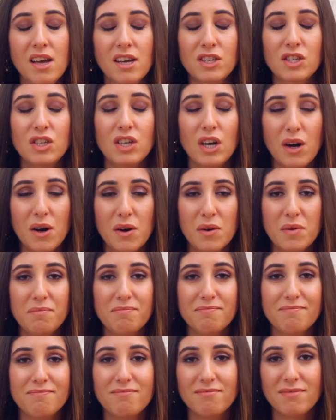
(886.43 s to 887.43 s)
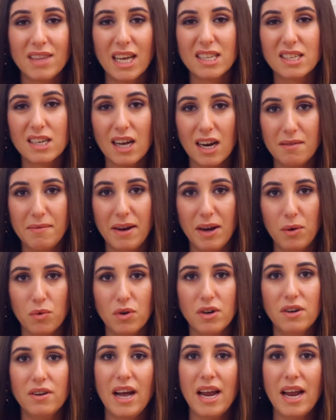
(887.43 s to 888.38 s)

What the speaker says: So that's kind of my rule.